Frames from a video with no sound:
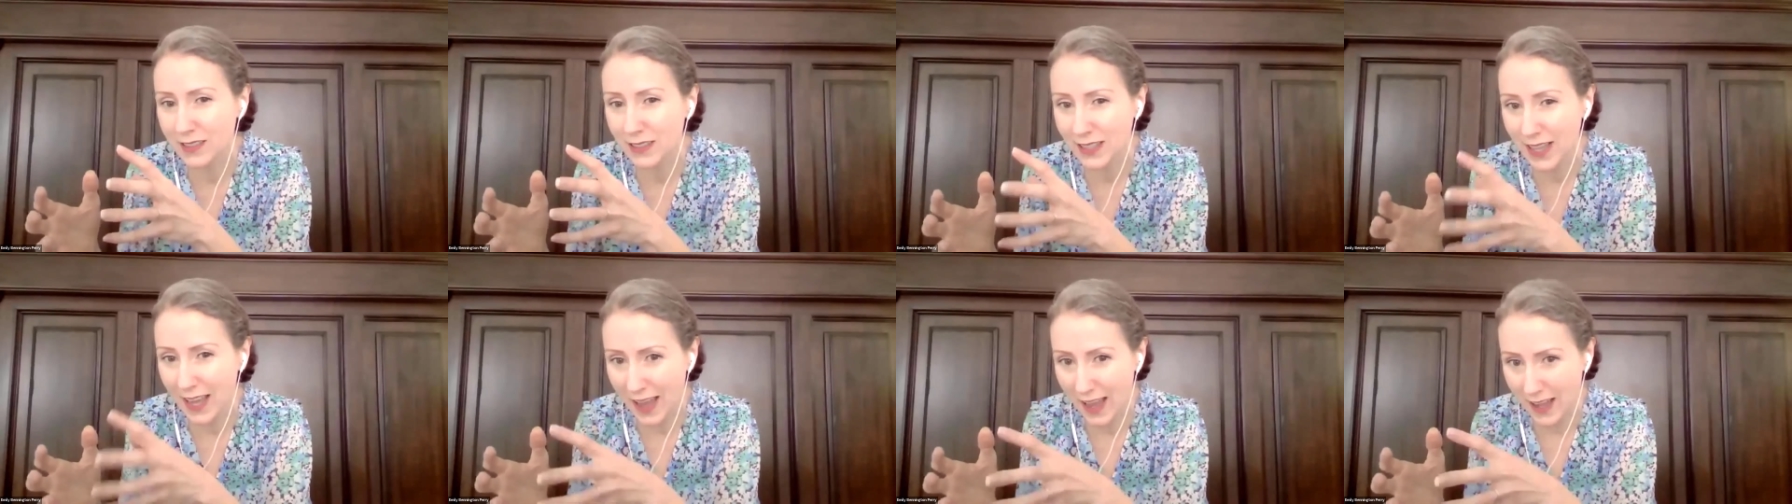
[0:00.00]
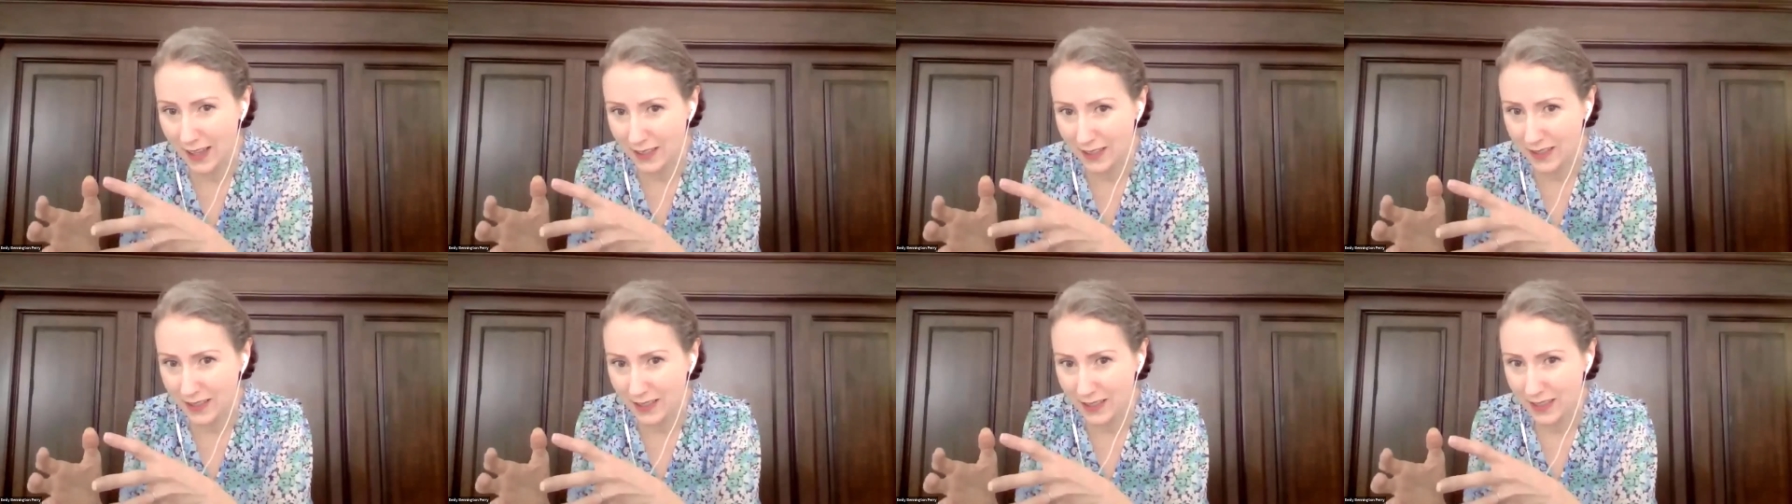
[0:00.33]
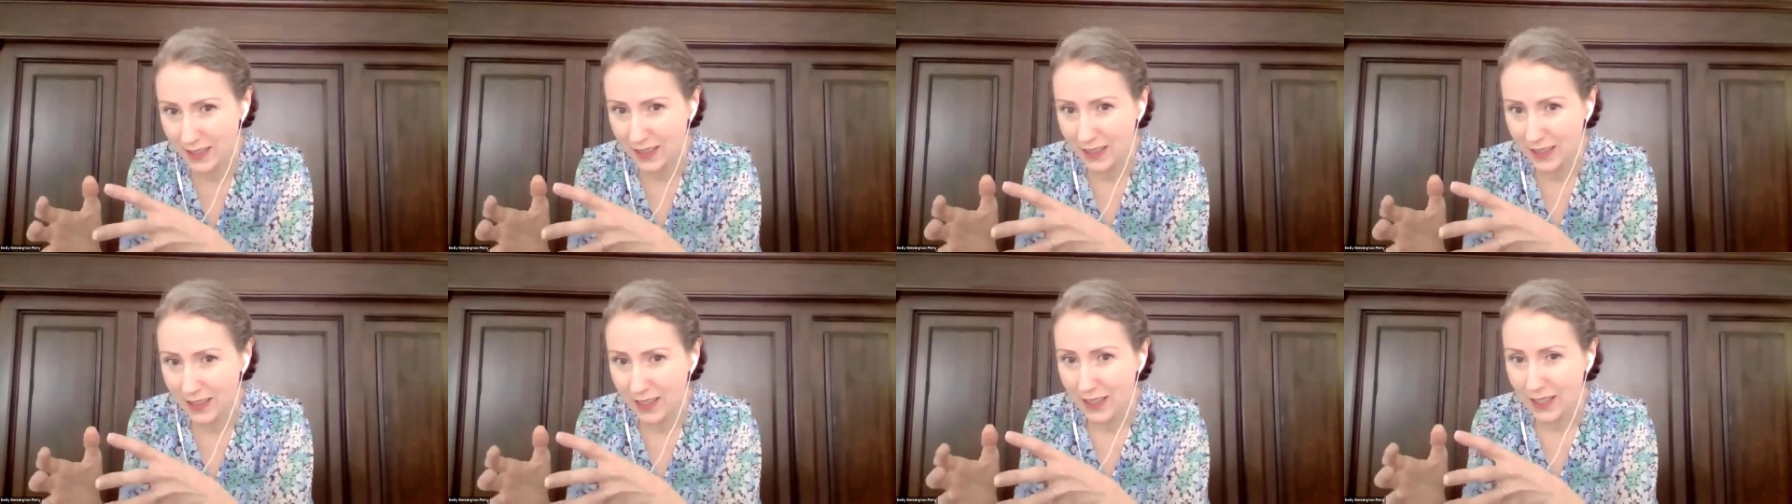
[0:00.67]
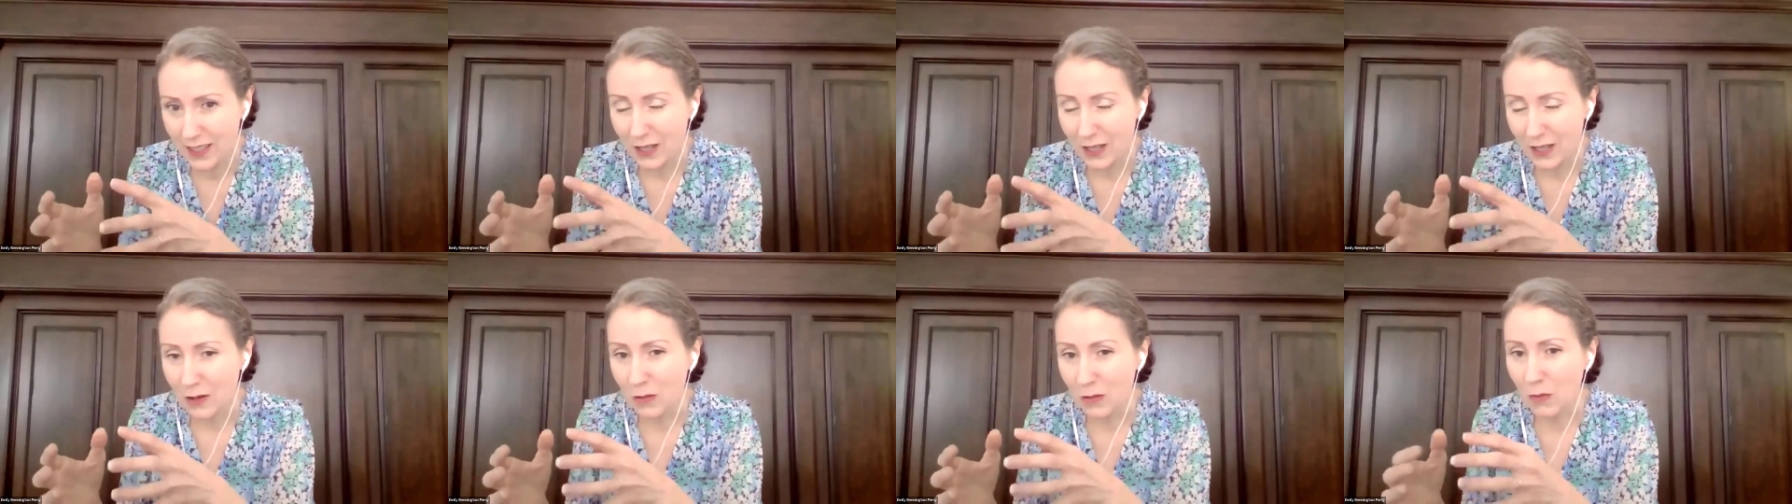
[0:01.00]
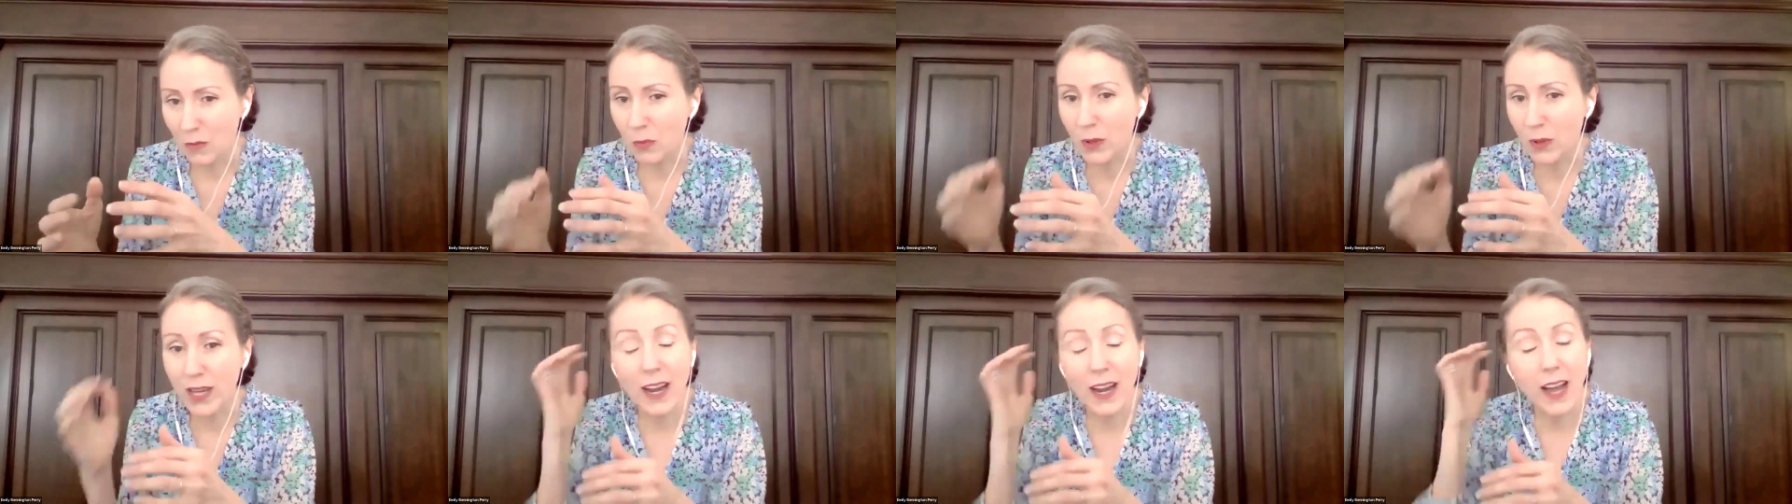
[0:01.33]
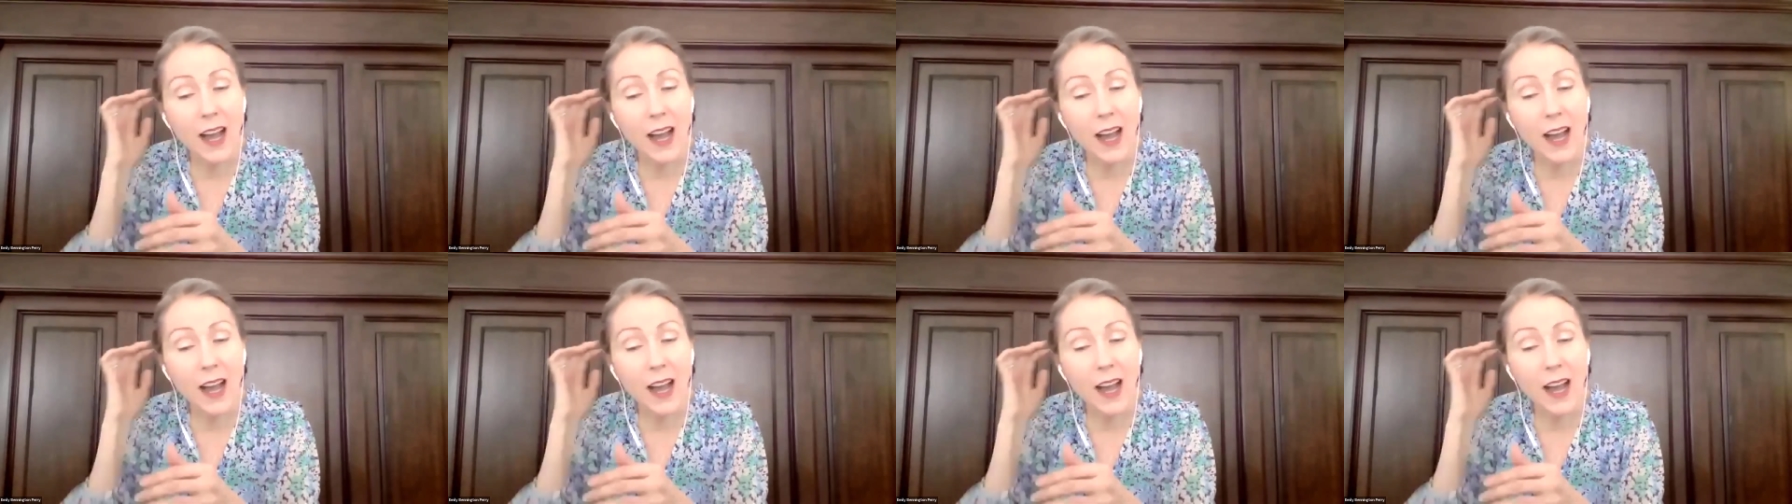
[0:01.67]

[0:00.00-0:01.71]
yet. But